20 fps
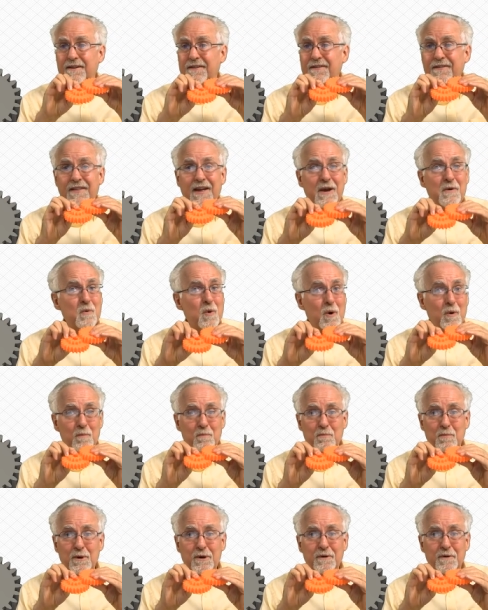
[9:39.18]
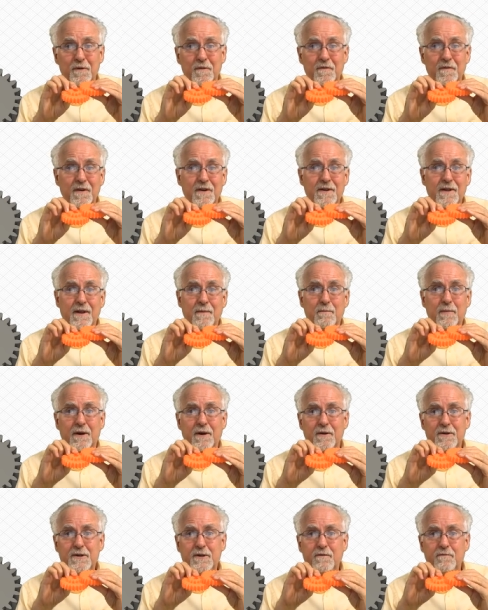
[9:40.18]
they won't move
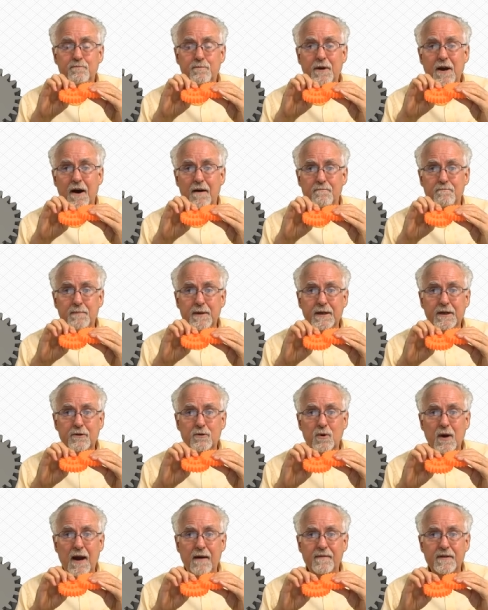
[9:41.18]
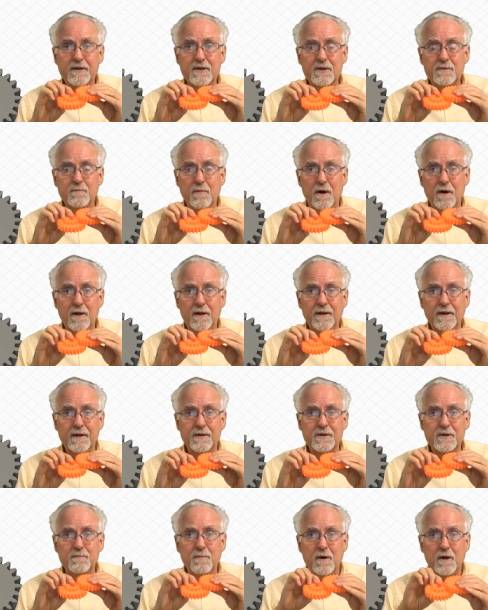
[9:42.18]
because you've got big driving small
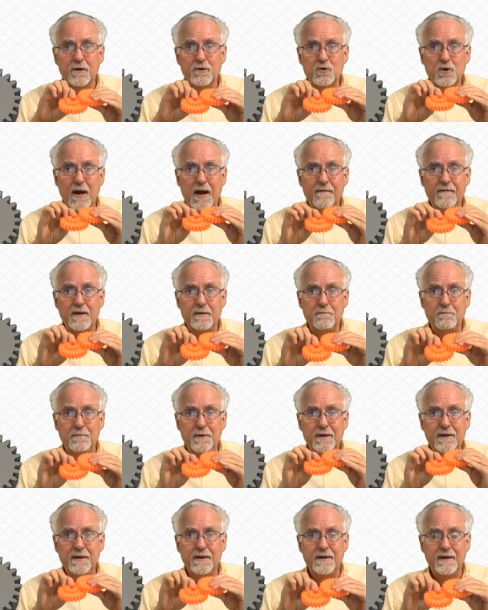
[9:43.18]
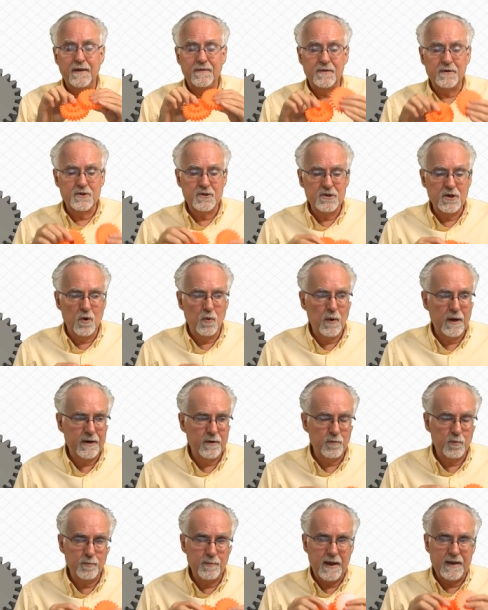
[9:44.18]
and small driving big, and there's no way
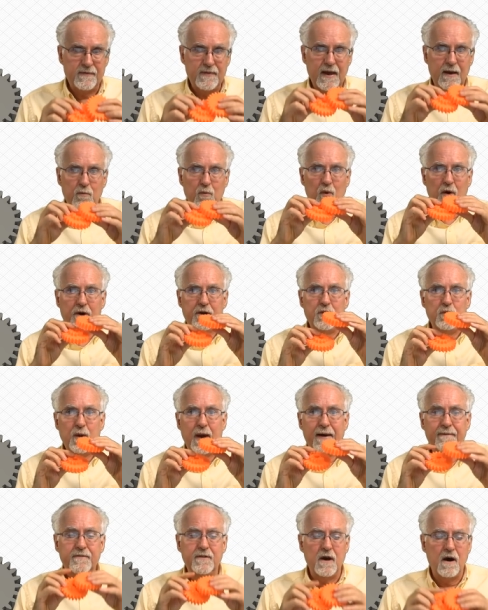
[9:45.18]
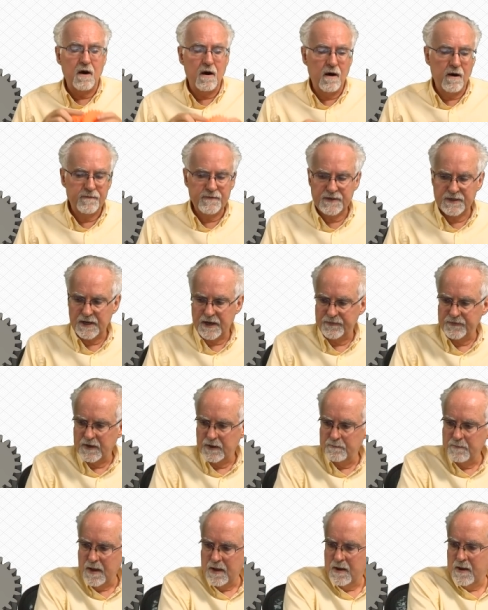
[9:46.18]
to make that work. You have to offset
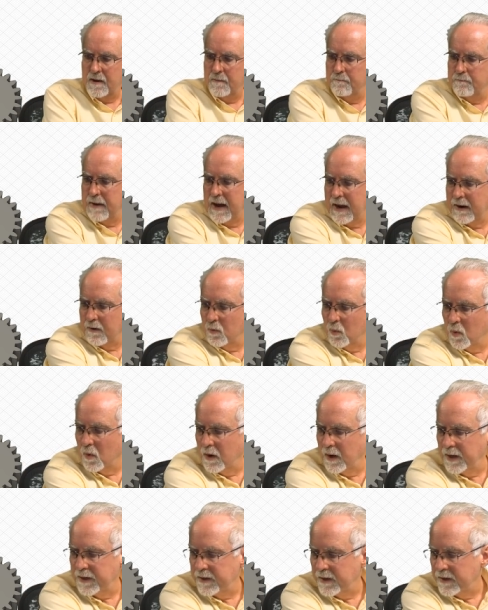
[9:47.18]
them by one